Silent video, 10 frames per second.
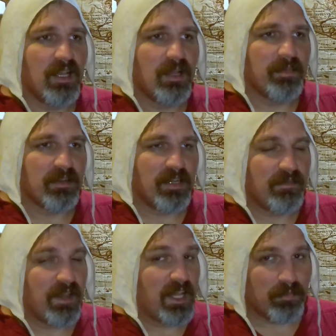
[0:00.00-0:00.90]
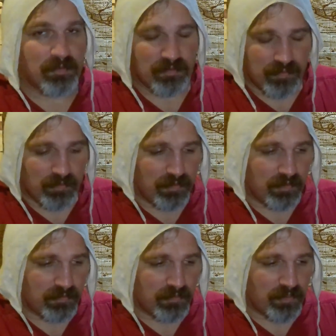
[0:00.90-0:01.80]
They're an invaluable
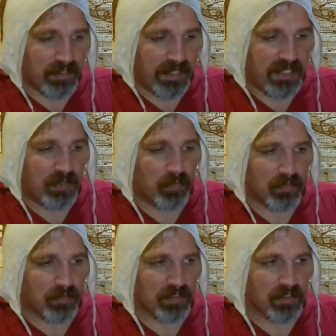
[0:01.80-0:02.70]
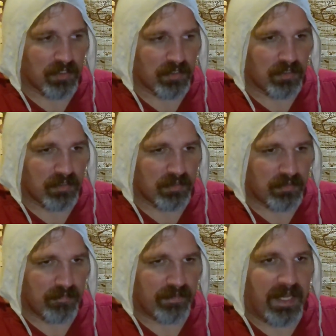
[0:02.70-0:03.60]
tool. Any woodworker
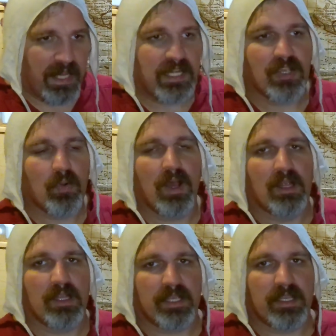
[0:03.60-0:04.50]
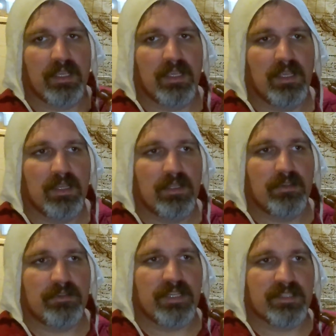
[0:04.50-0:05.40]
of any quality
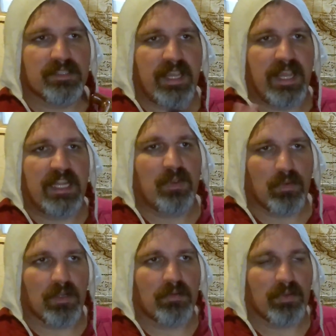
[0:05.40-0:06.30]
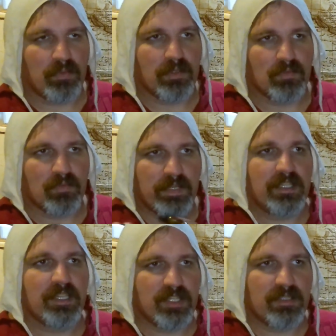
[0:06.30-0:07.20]
who does any work with wood
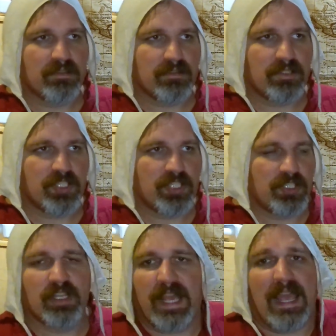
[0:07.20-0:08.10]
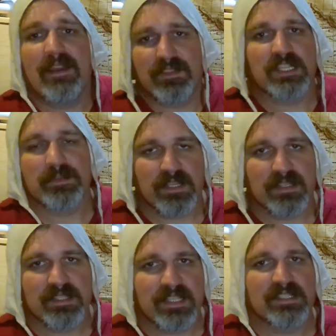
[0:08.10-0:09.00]
really should have these,
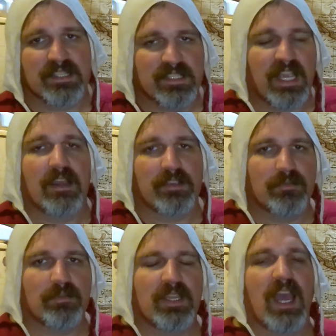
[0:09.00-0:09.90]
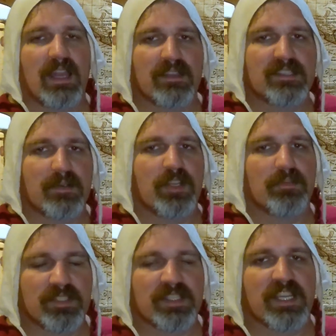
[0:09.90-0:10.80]
because this is how you got some of your
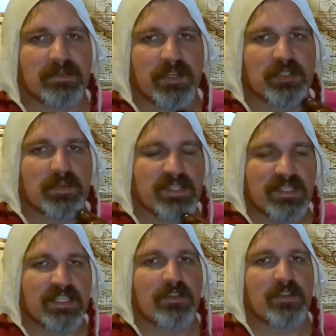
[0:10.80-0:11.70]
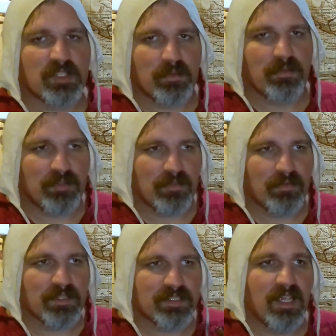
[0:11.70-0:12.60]
precise measurements. This is how you smoothed your
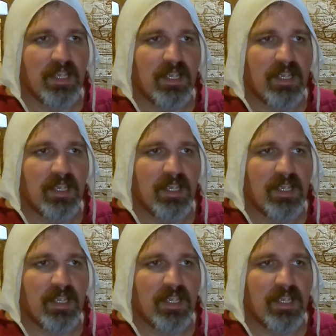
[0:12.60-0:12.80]
boards.